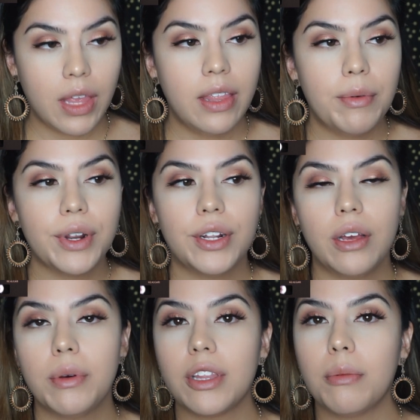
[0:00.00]
And then we're gonna
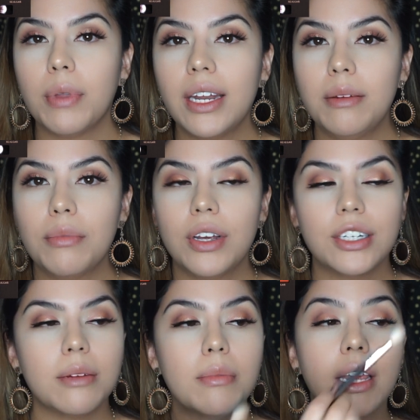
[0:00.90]
go with our blending
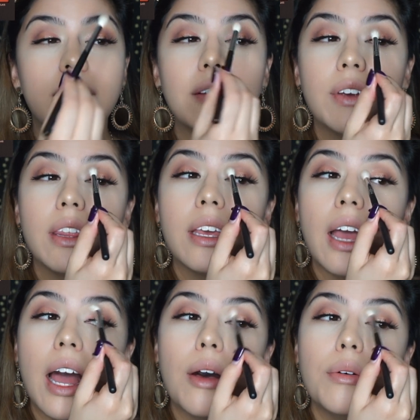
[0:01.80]
brush and blend
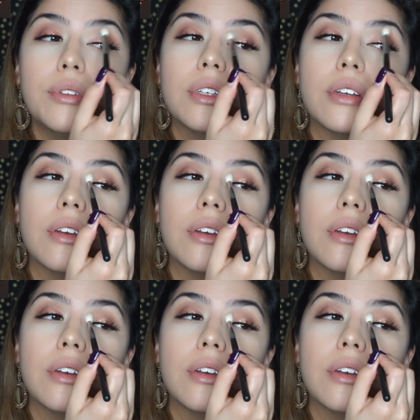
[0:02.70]
everything out.